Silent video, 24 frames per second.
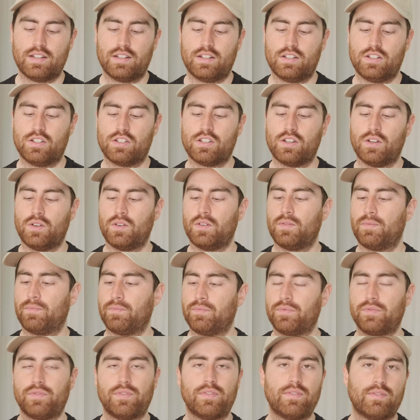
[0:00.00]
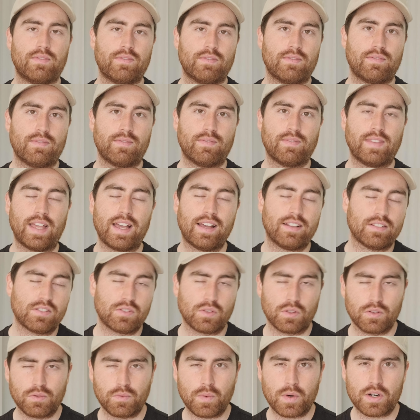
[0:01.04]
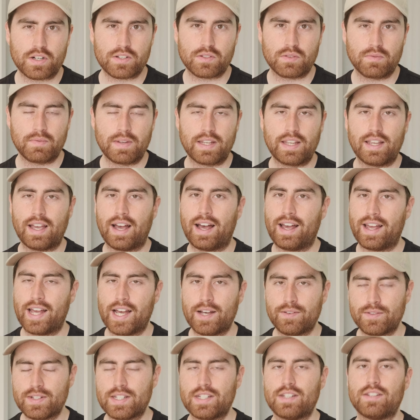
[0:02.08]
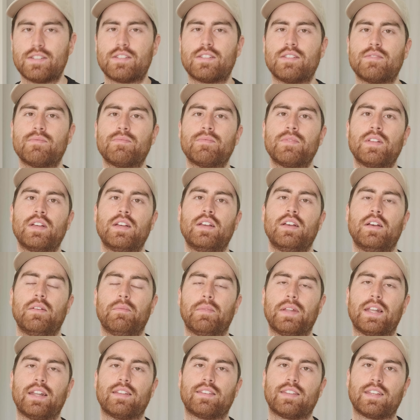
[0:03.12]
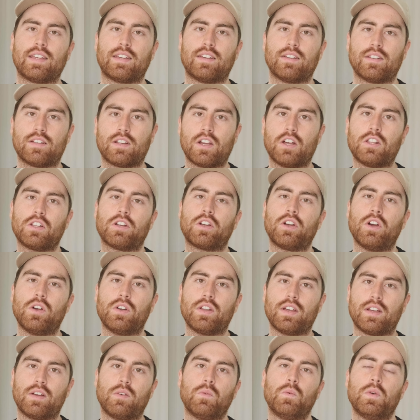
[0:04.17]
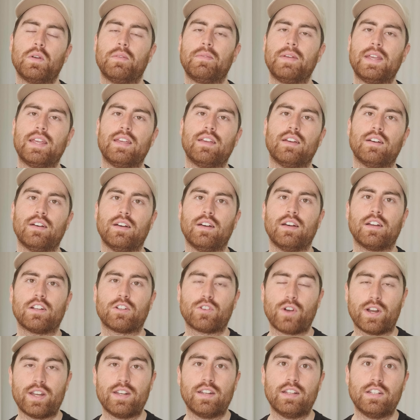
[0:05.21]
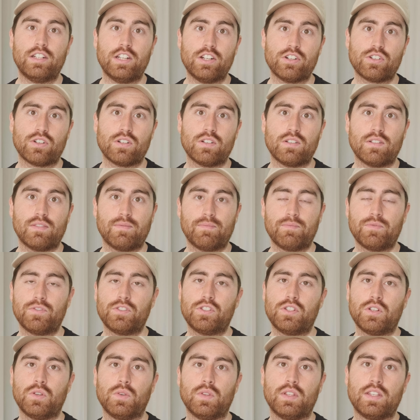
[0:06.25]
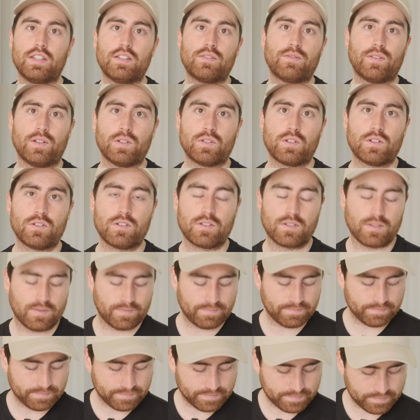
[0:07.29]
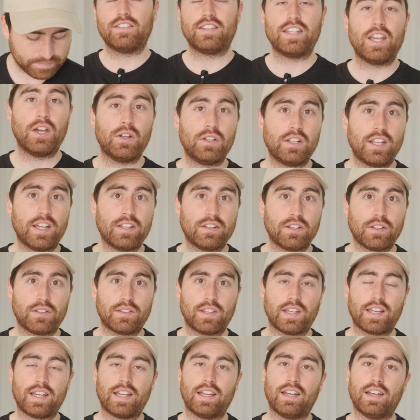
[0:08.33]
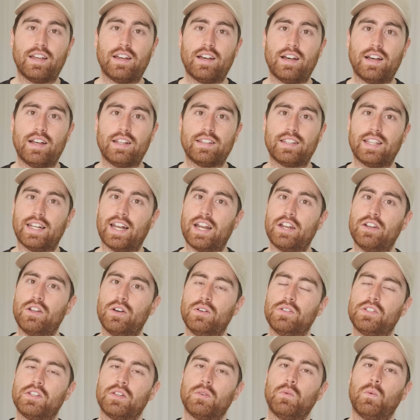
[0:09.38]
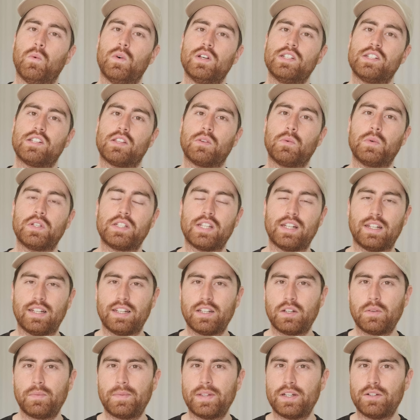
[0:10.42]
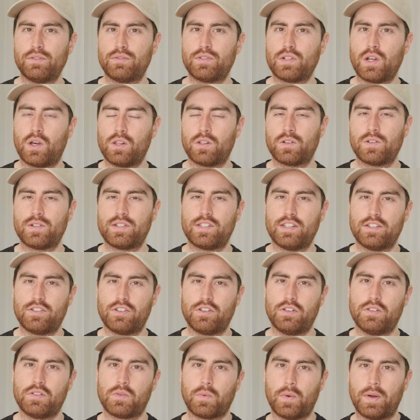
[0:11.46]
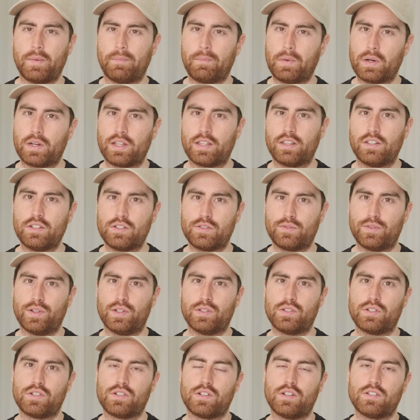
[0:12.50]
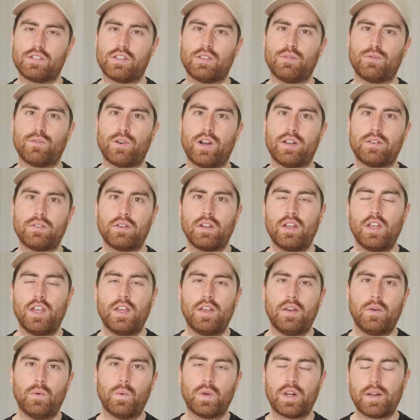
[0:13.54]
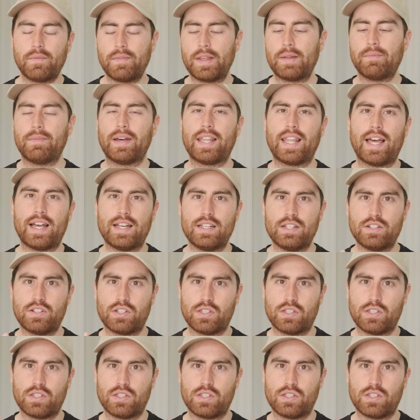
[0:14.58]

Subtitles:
So that sort of works for me. I have a system, but I think color coding would be a great addition to these filters. The only other thing that I noted was there was a little bit of tolerance issues when putting those filters onto the front. What I mean by that is